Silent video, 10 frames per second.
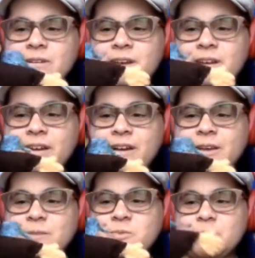and
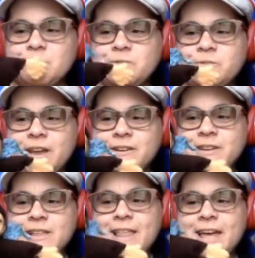I'm from
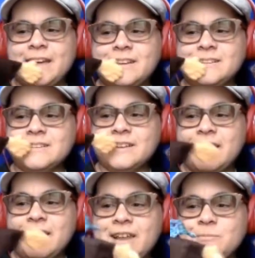Fairyland,
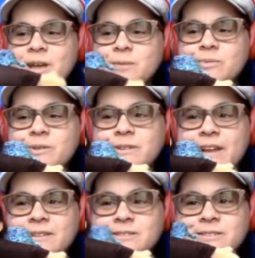and my
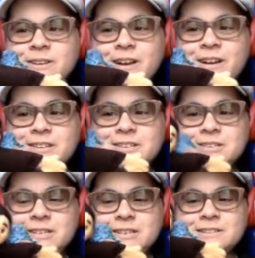pronouns are
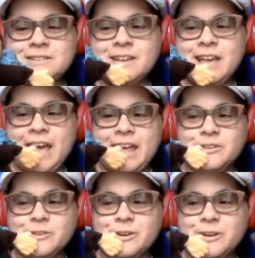she and
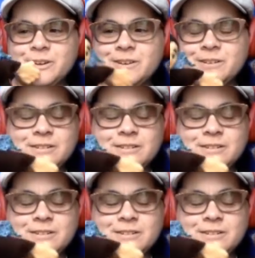her.